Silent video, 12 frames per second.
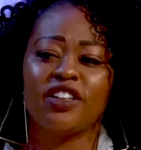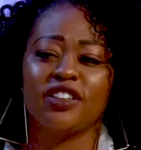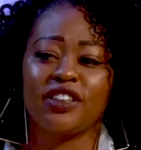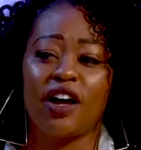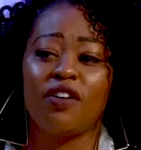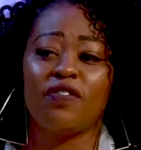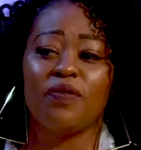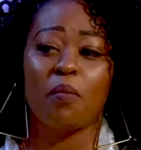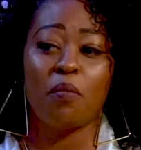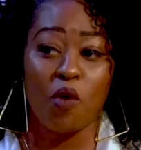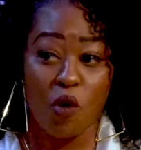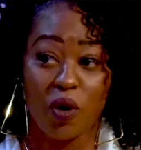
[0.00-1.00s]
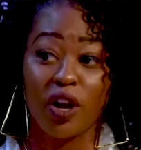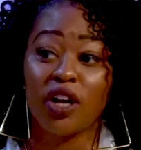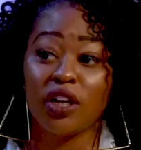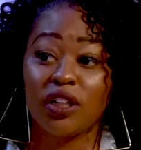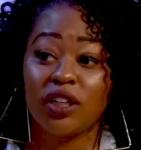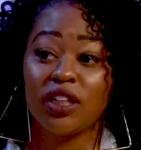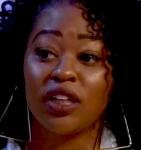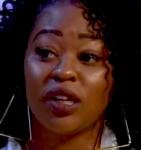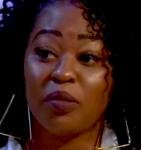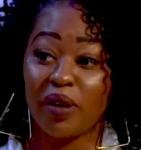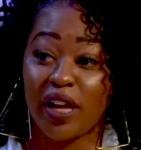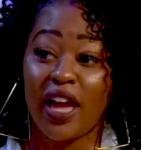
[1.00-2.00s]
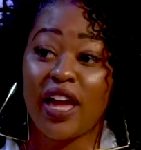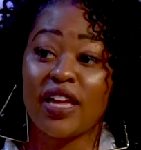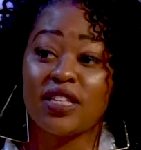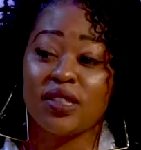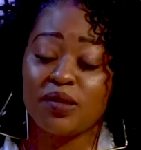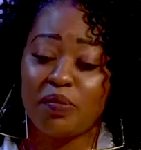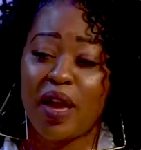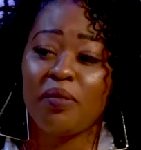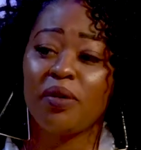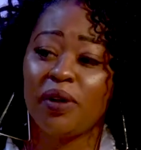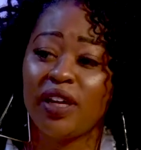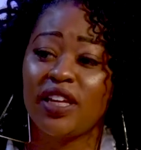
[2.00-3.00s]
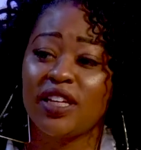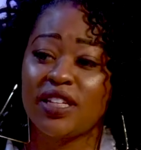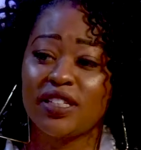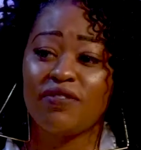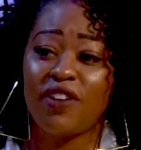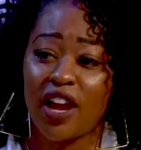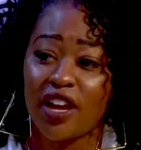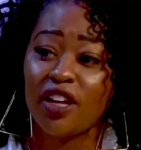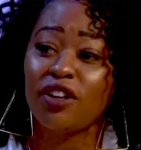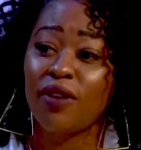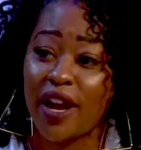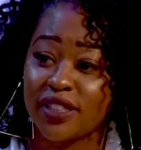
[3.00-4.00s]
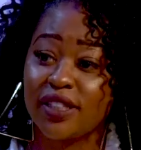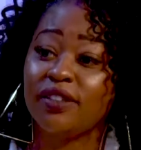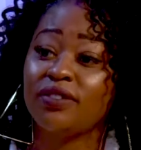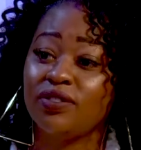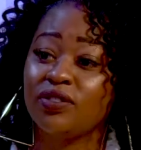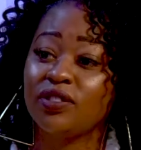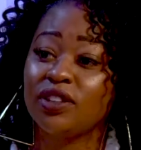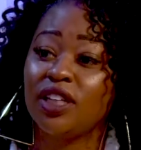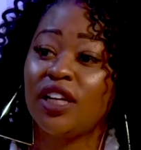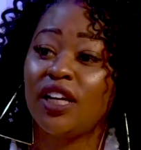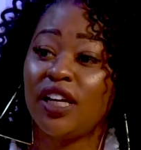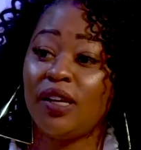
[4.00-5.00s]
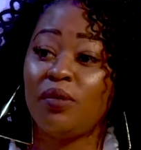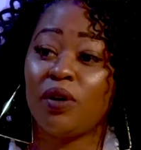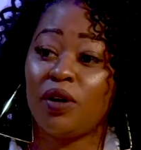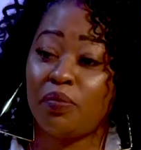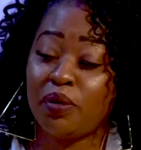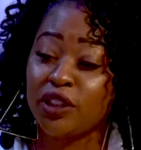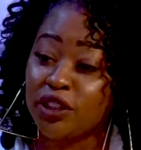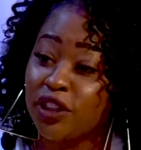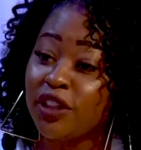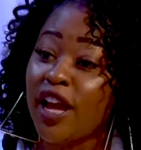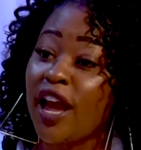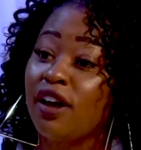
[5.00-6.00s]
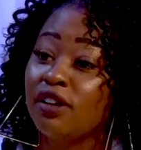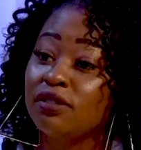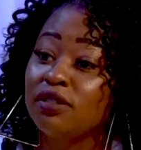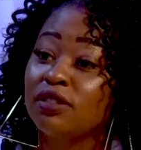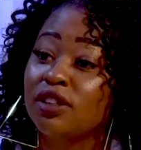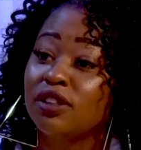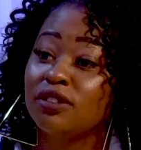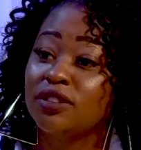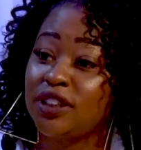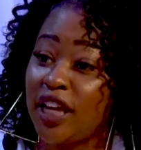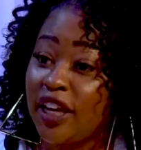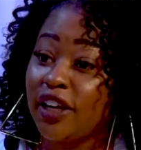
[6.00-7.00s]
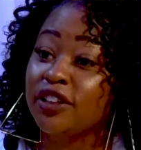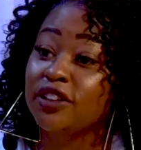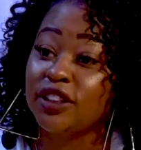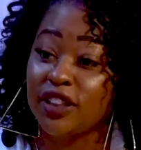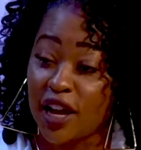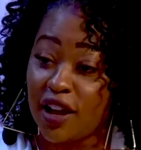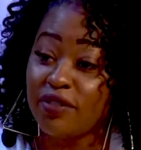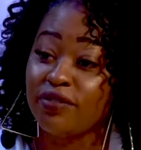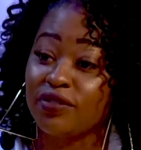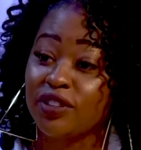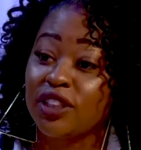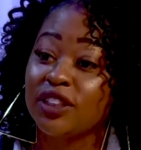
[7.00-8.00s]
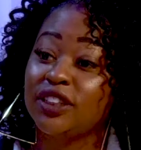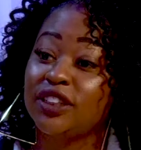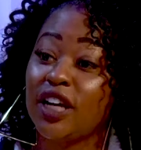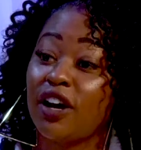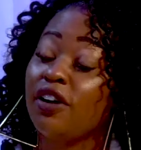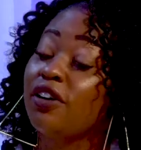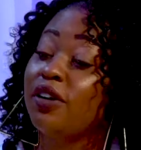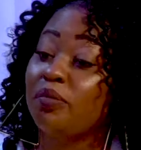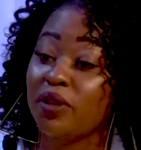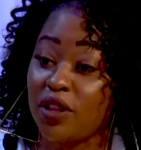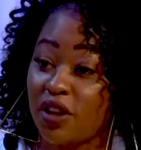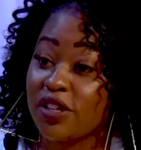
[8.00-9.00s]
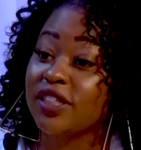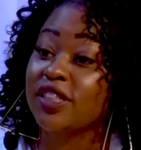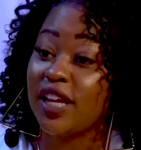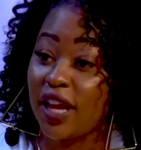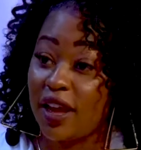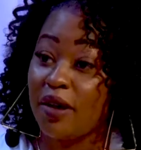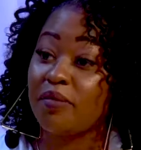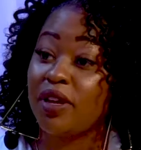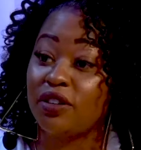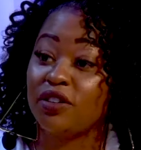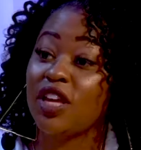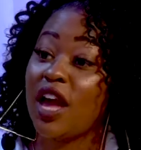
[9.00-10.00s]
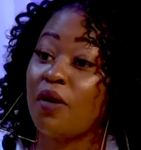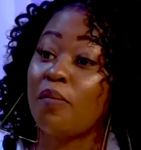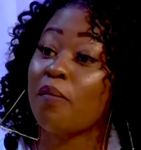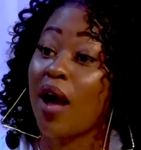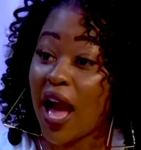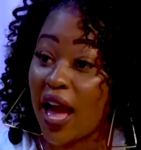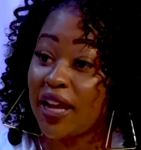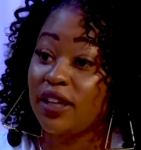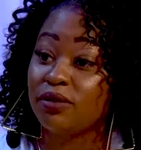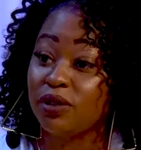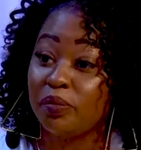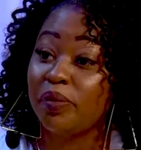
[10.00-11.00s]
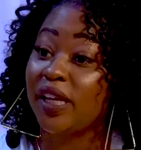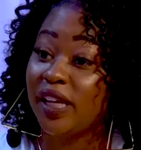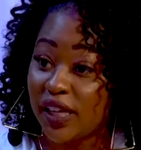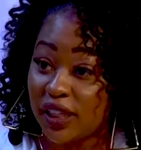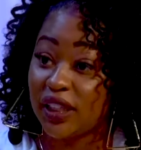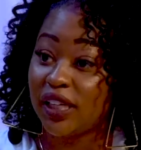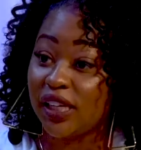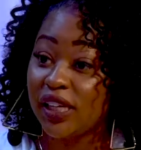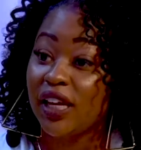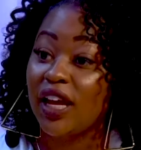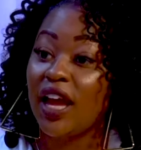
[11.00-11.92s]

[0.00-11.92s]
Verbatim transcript: herself more because baby Ricky is very aggressive. He will push her down, take her stuff, tell her it belongs to him. He'll yell mine repeatedly.